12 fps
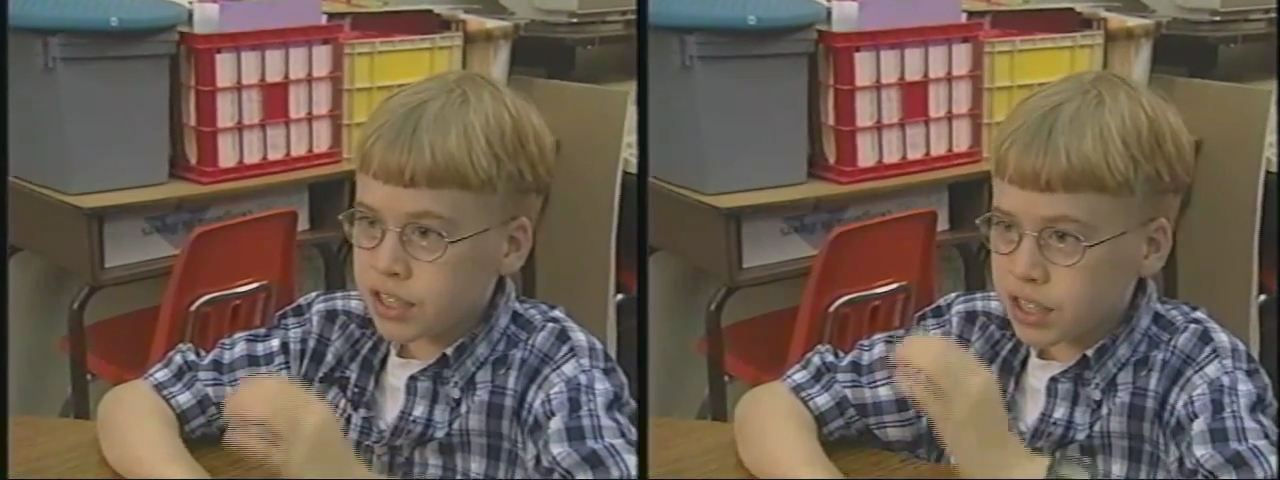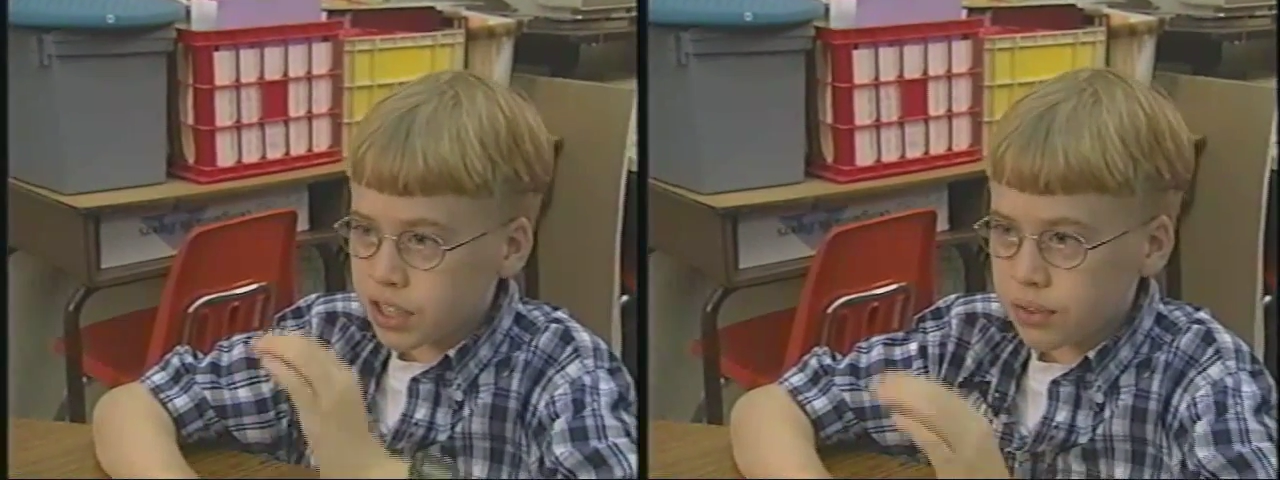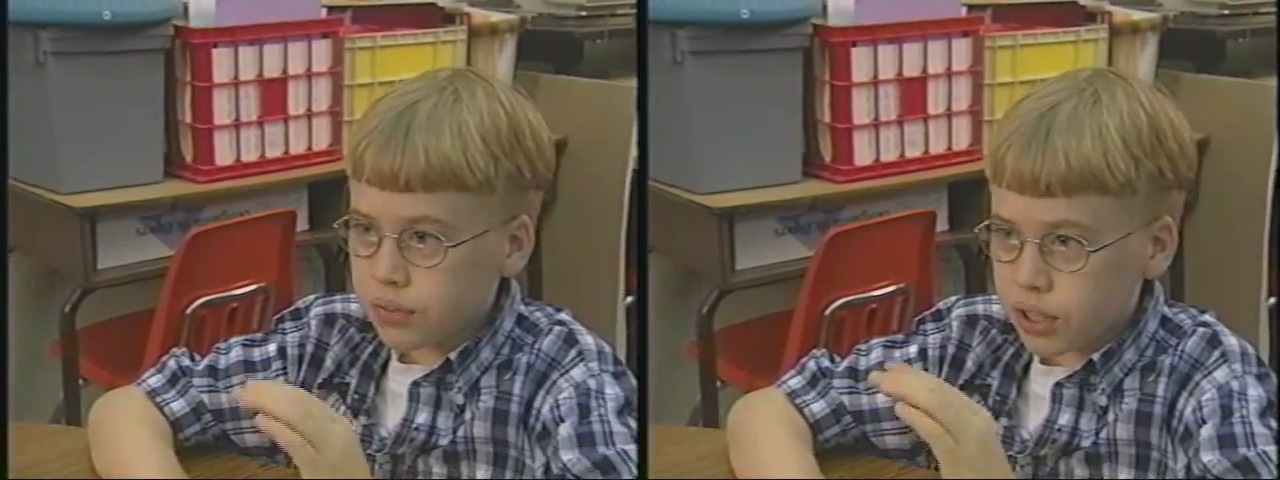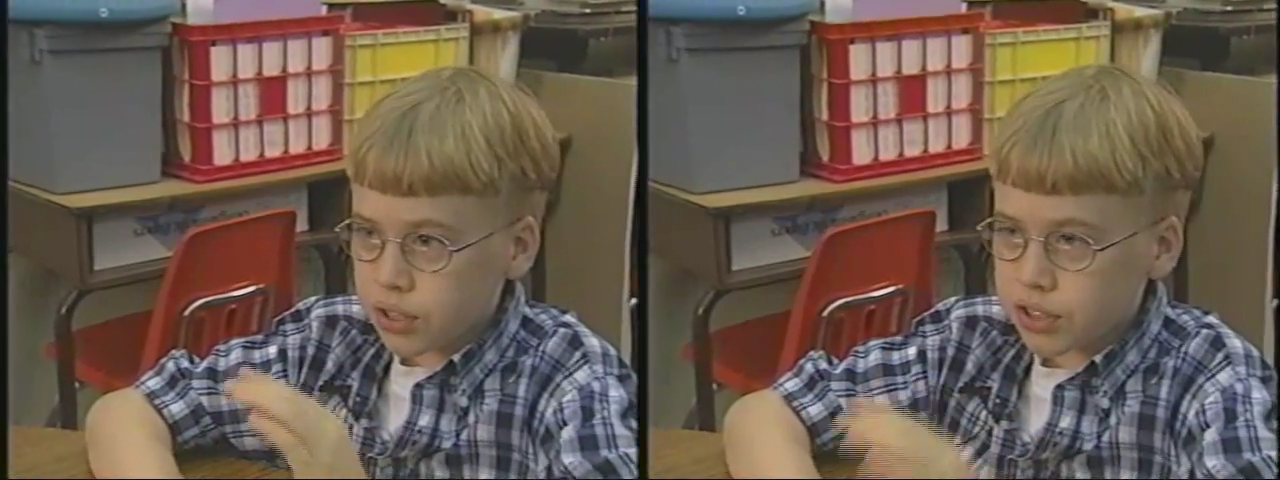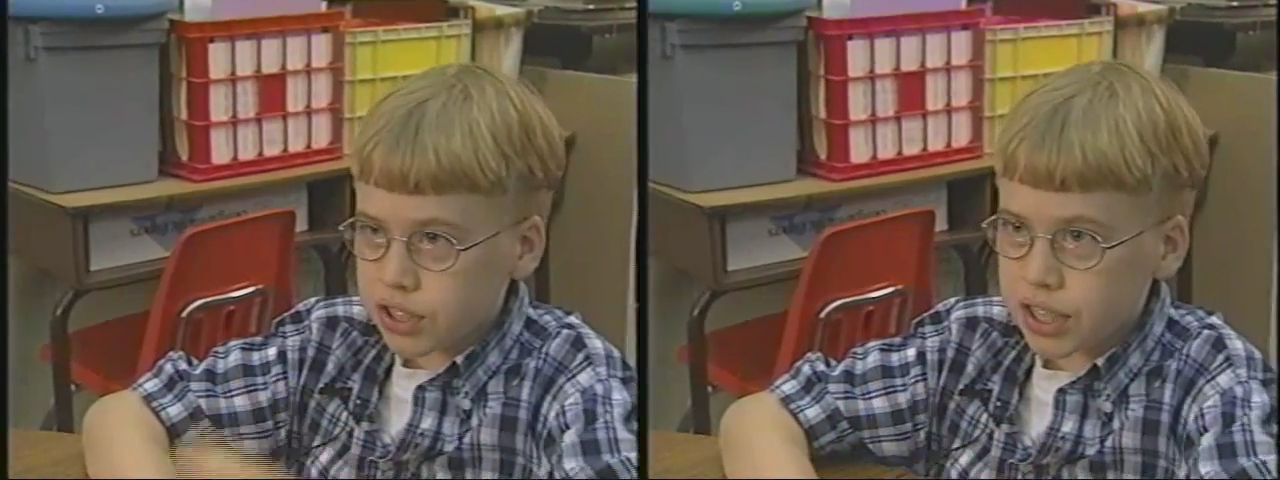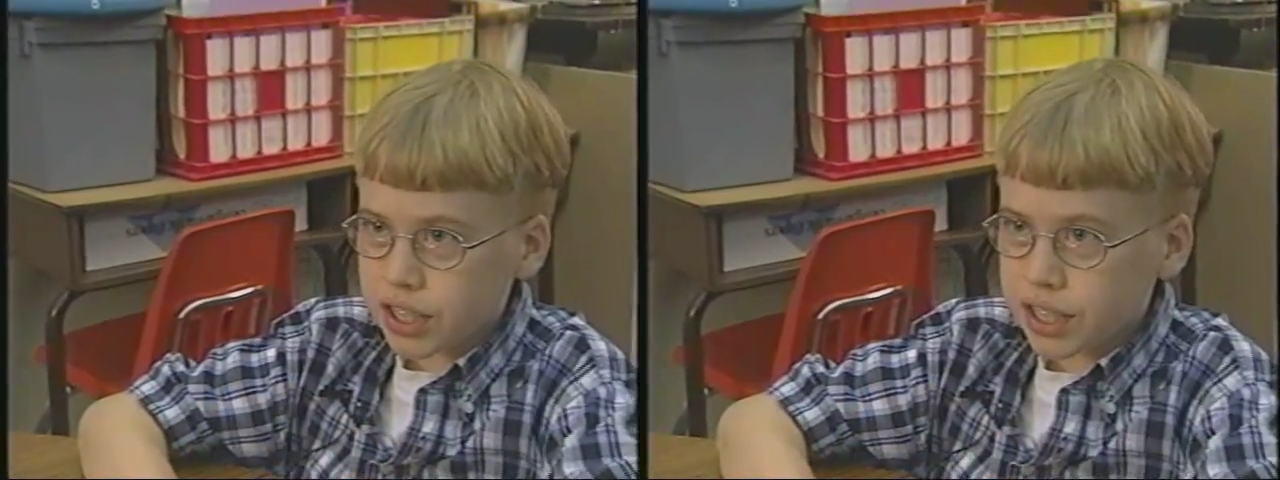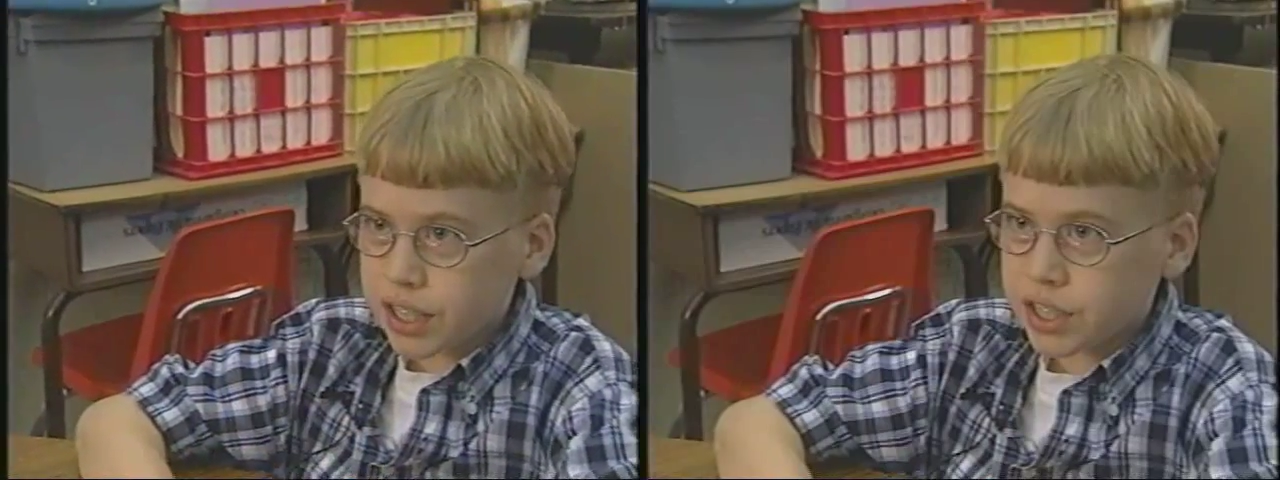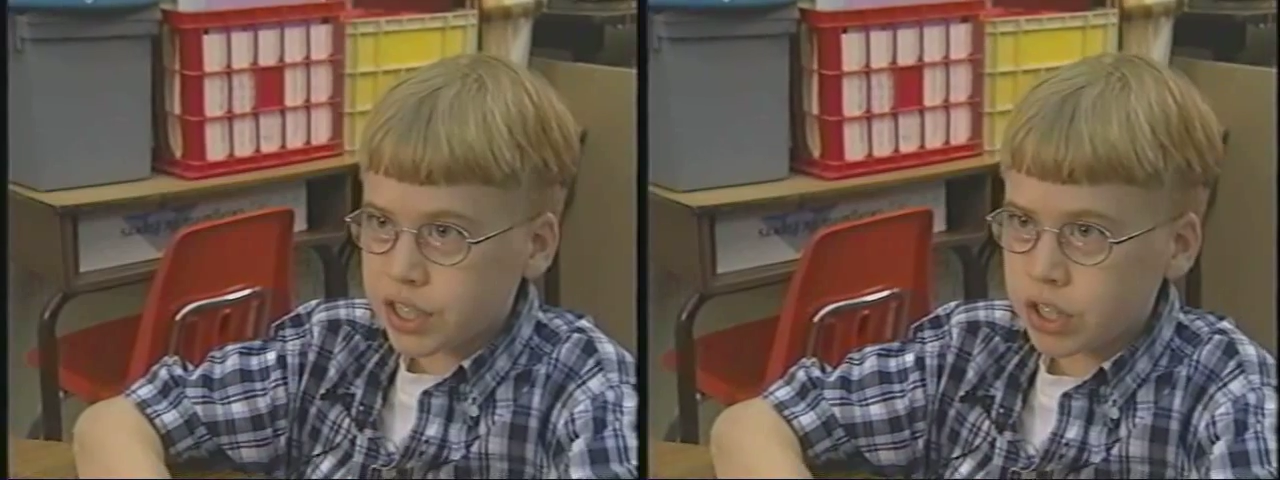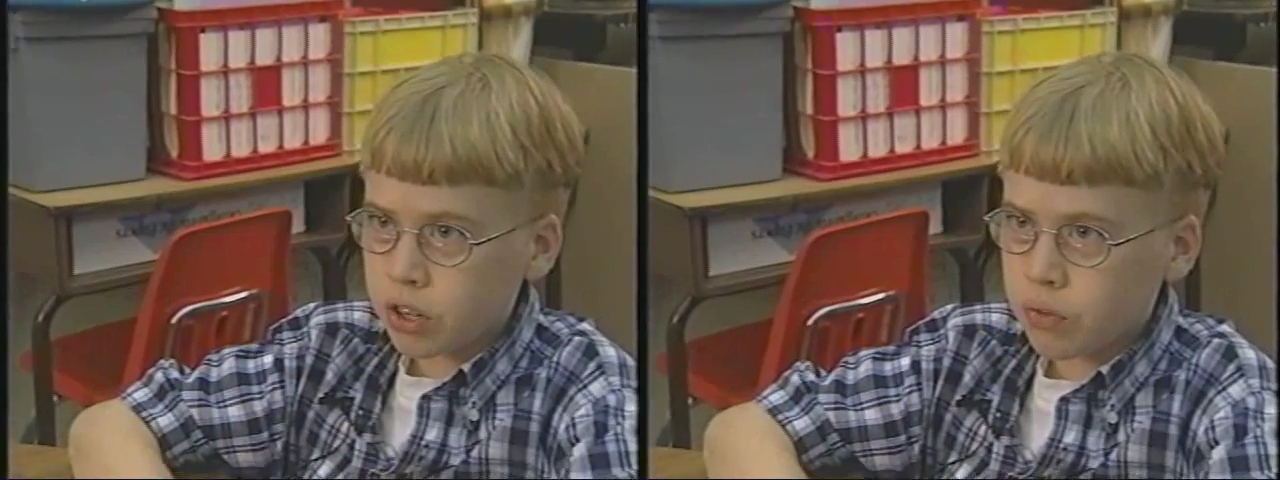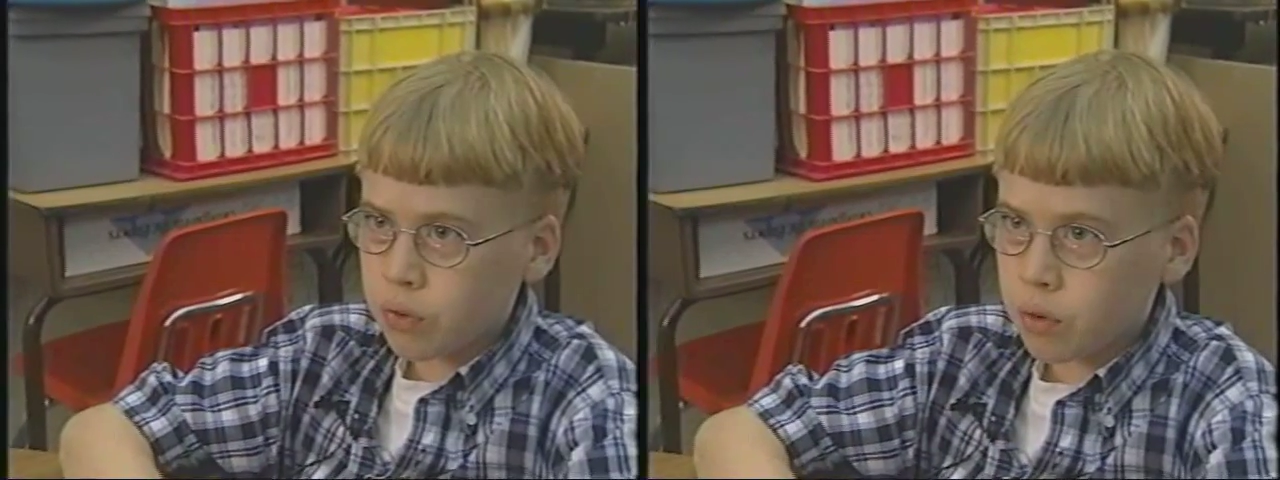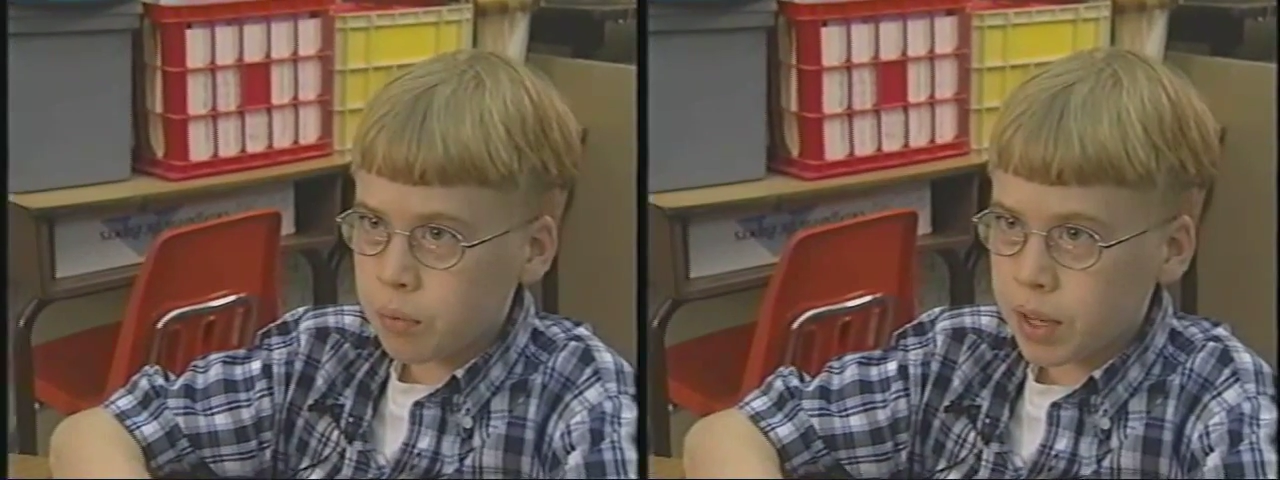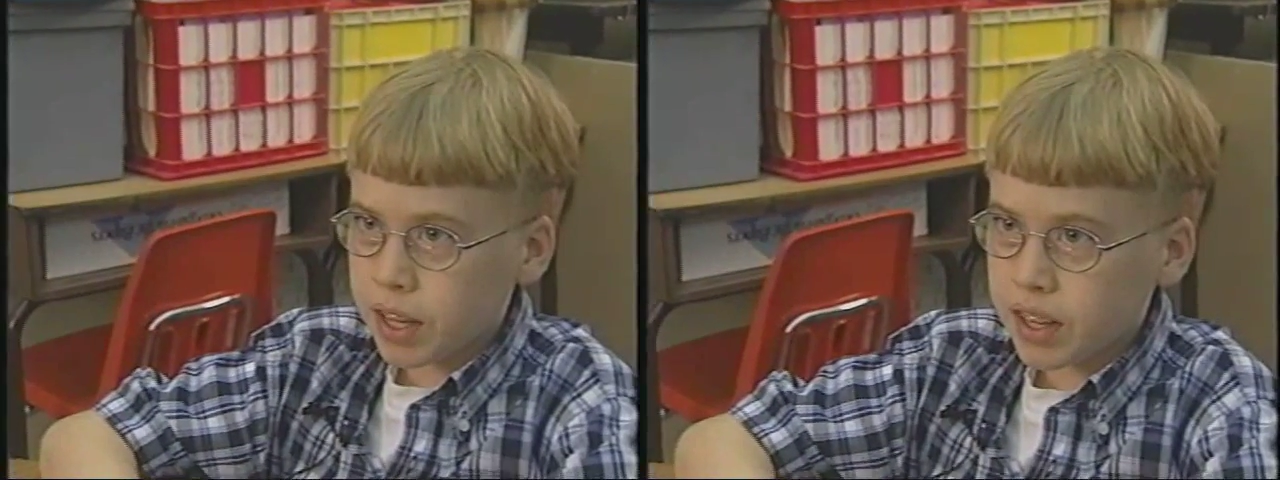it just feels easier
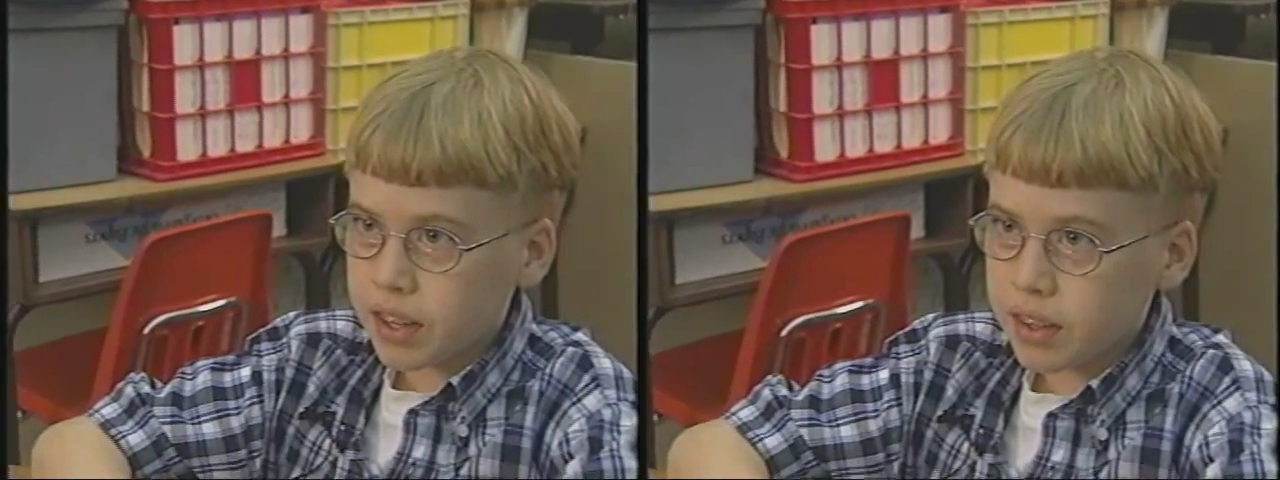for me.